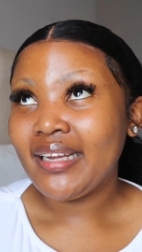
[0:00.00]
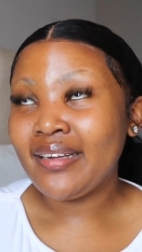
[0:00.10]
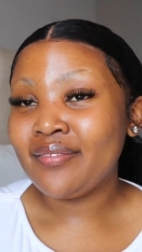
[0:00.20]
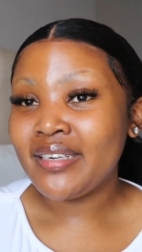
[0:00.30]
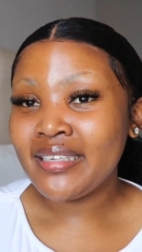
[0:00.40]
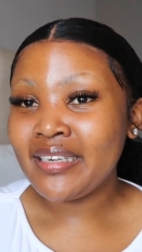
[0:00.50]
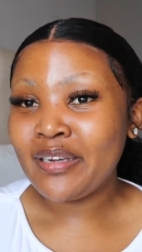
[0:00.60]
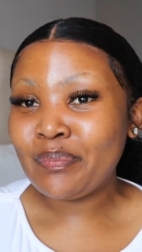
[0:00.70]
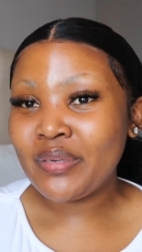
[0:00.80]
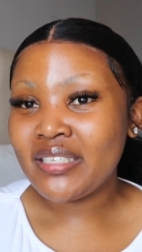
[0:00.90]

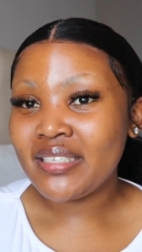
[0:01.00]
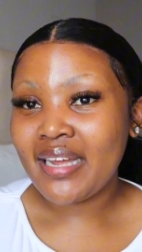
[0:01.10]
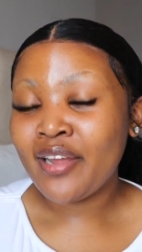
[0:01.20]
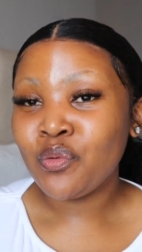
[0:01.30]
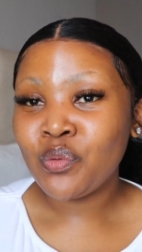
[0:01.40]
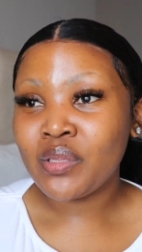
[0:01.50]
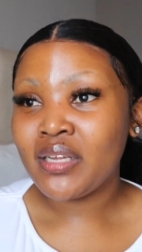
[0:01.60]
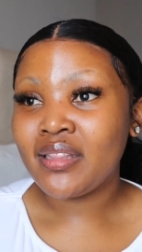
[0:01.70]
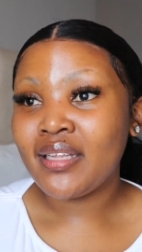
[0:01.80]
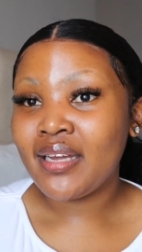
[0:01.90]
vanilla, but I know
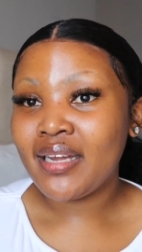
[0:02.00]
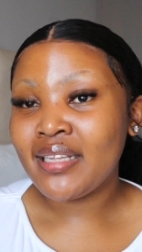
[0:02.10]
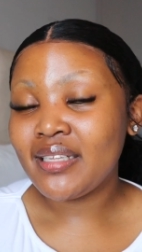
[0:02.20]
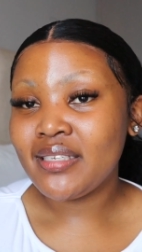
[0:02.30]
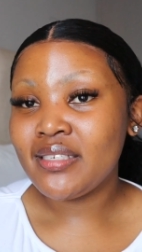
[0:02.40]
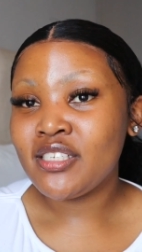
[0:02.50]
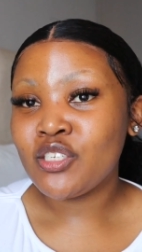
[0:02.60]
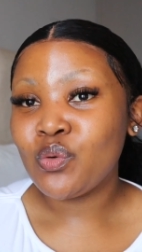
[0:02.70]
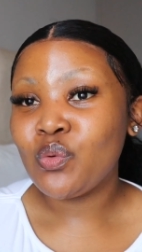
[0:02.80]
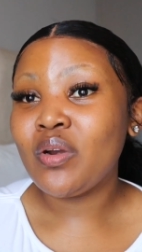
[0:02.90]
that there are other ladies
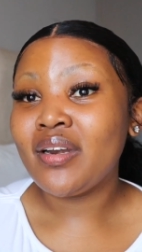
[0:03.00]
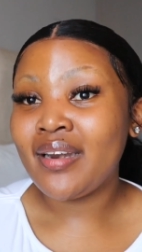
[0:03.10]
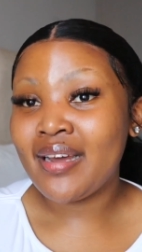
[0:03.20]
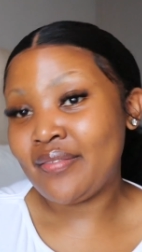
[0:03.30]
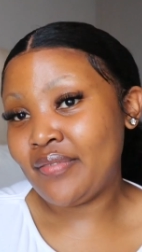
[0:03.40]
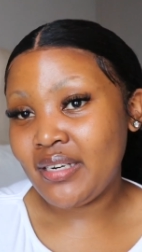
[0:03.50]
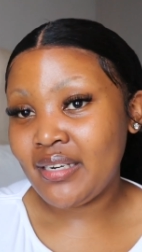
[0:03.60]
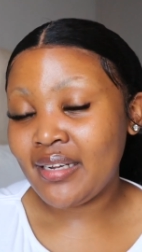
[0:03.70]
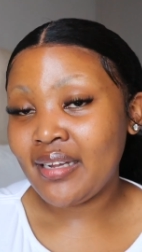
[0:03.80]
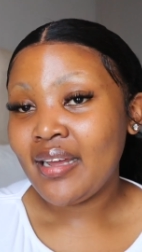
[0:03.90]
who love
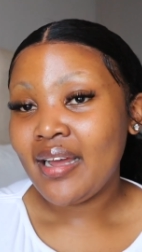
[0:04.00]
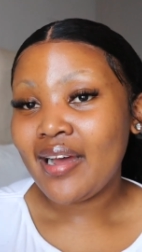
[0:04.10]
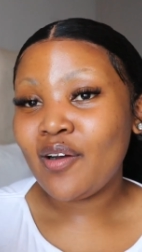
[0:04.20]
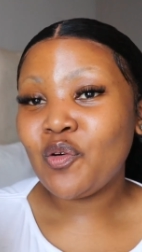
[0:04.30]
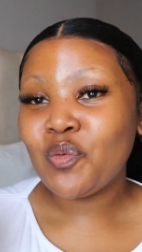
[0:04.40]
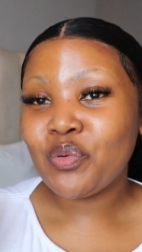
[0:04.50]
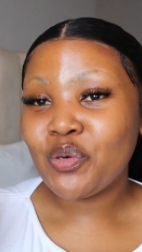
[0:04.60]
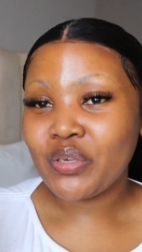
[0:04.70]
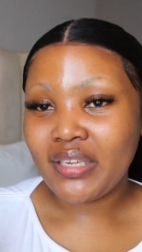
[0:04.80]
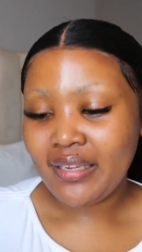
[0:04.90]
vanilla. I hope
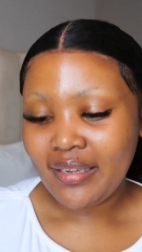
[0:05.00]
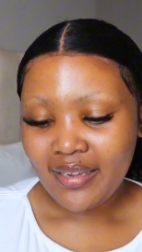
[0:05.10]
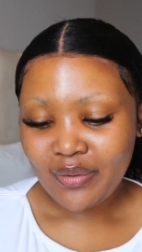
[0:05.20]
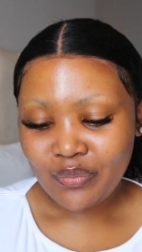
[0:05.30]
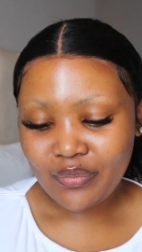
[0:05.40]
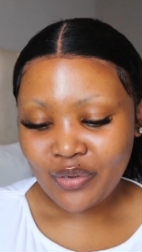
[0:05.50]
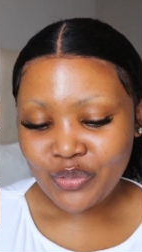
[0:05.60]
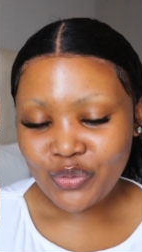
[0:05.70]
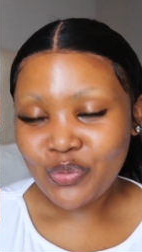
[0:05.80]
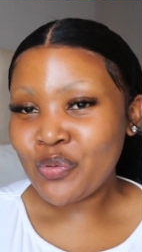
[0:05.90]

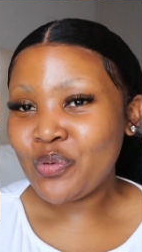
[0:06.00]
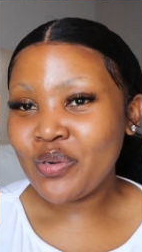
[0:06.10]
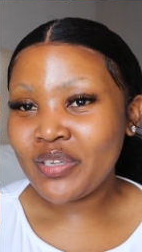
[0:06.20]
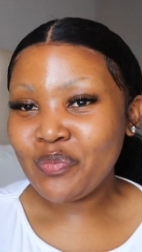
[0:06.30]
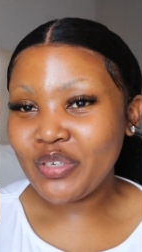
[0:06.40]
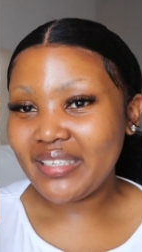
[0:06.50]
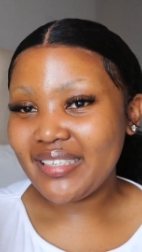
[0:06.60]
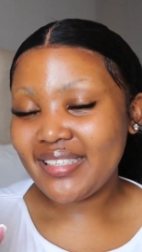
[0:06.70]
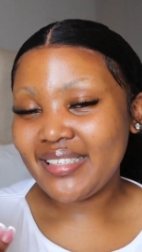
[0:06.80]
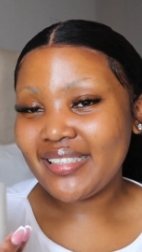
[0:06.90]
also
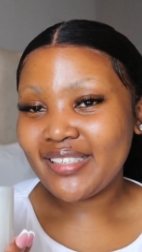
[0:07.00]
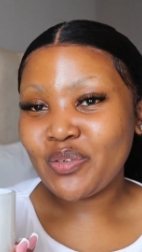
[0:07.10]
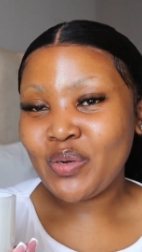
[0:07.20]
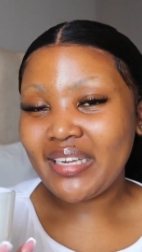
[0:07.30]
getting this.